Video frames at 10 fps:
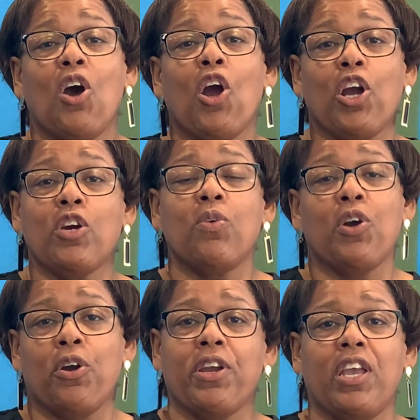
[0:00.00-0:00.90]

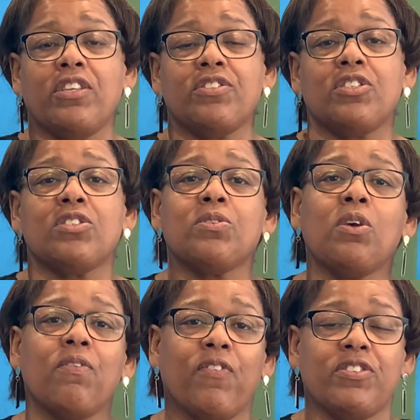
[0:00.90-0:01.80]
her answers
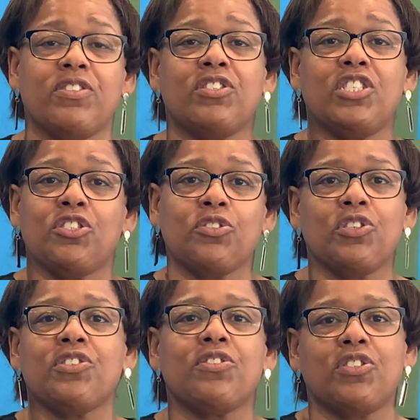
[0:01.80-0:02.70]
versus the teacher's
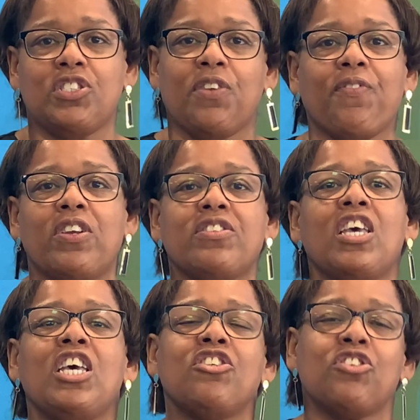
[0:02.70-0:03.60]
answers, the difference.
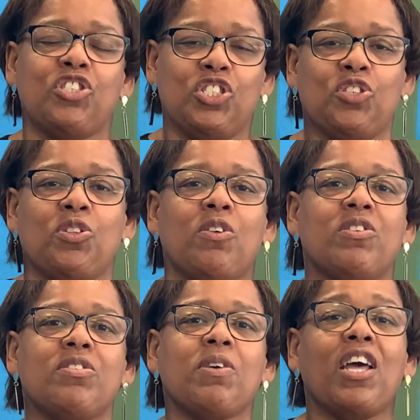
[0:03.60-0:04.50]
So she knew there
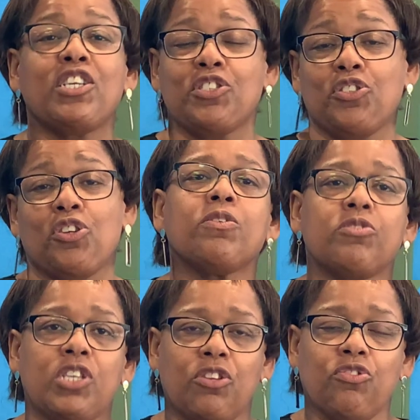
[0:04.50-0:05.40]
was some kind of concern.
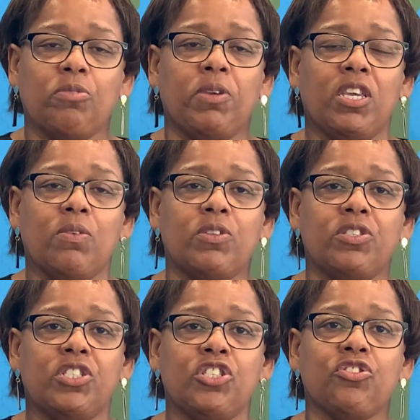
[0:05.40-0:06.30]
Schedule a meeting with
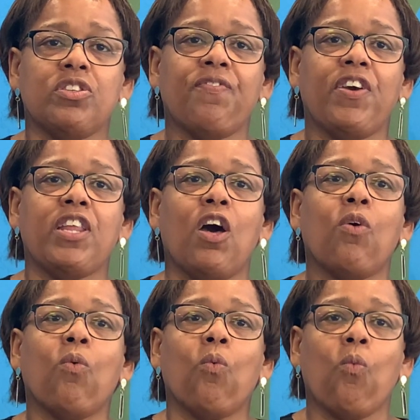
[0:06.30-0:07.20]
the teacher and to find
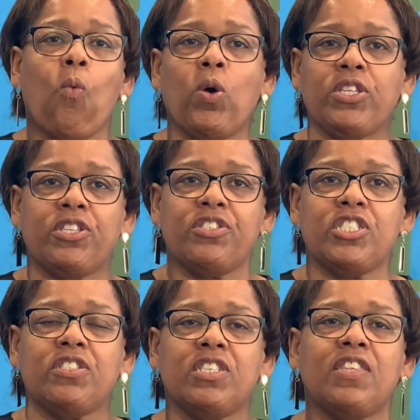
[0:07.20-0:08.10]
out what does
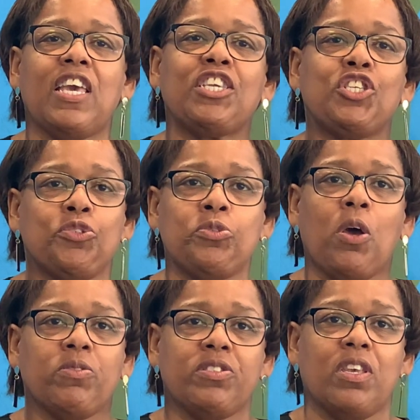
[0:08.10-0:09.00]
she see that you
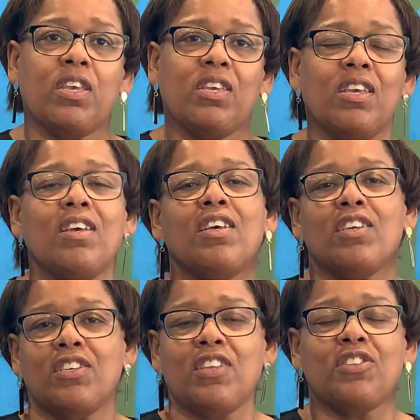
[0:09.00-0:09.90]
don't see.
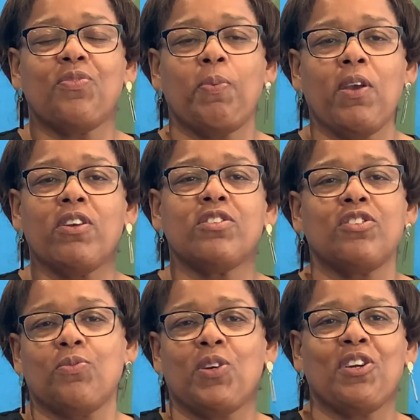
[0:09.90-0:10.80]
Because as parents,
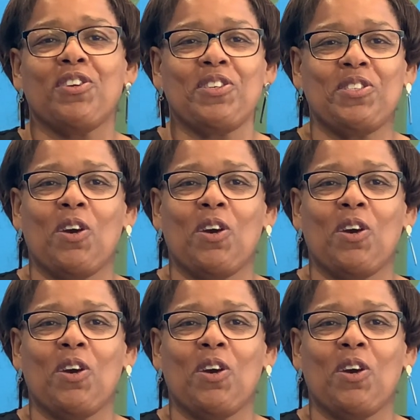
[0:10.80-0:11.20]
we're